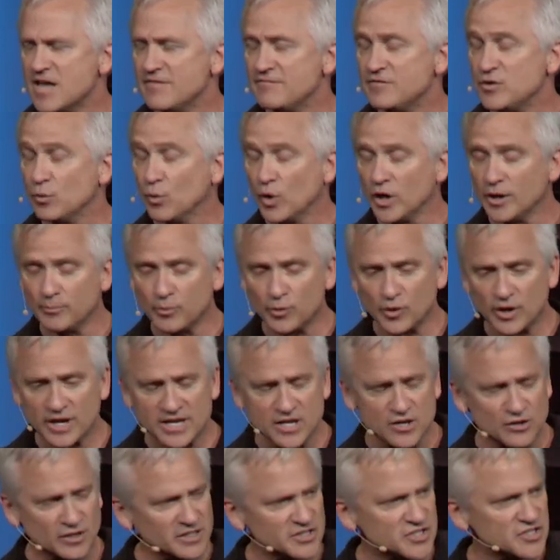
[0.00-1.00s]
If you want to pray,
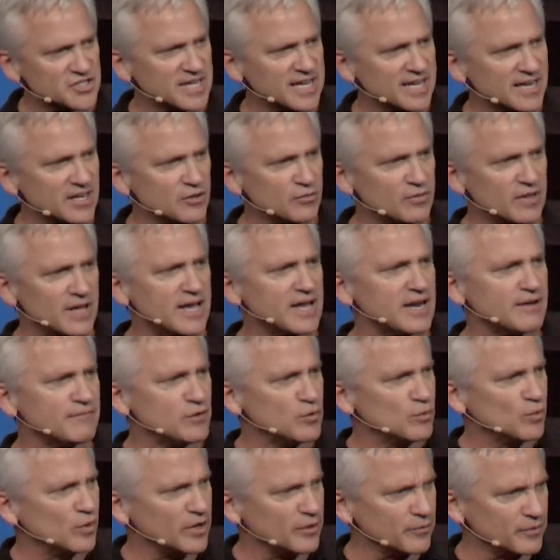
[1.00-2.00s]
you can stay and do that. If
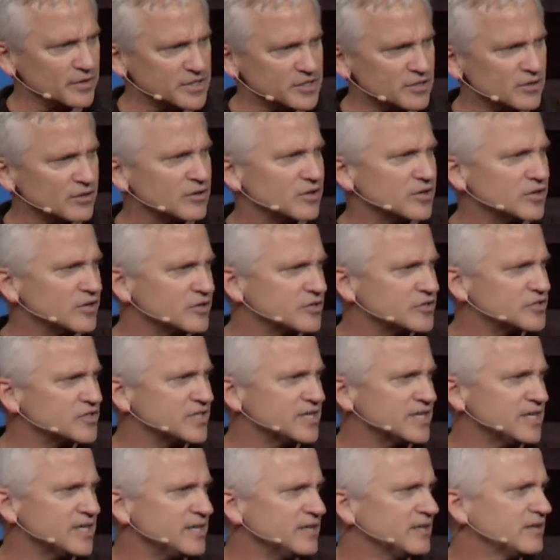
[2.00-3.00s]
you want to return to your
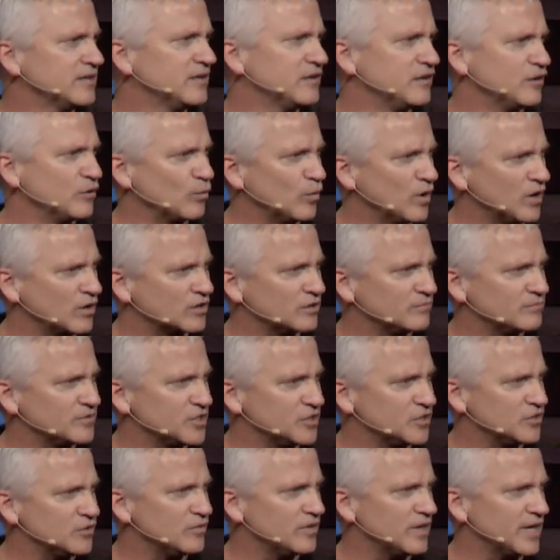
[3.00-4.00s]
seat, you're welcome to
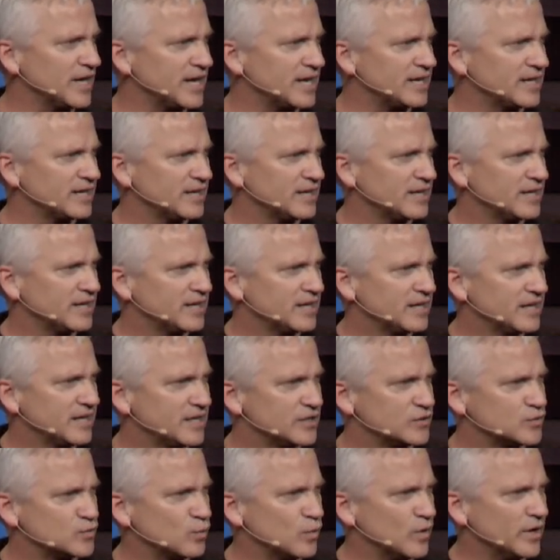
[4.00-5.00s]
do that
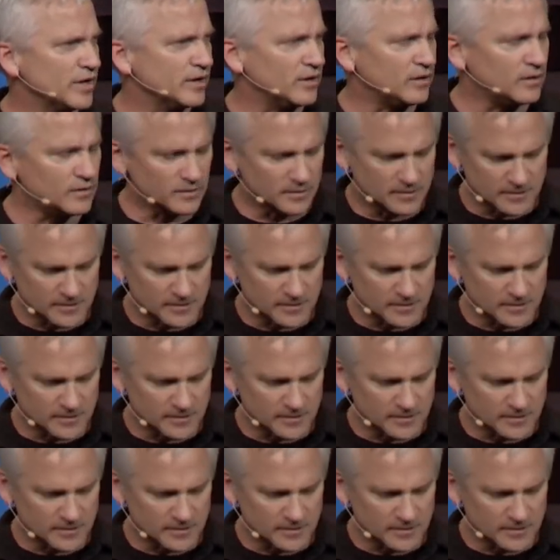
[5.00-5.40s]
as well.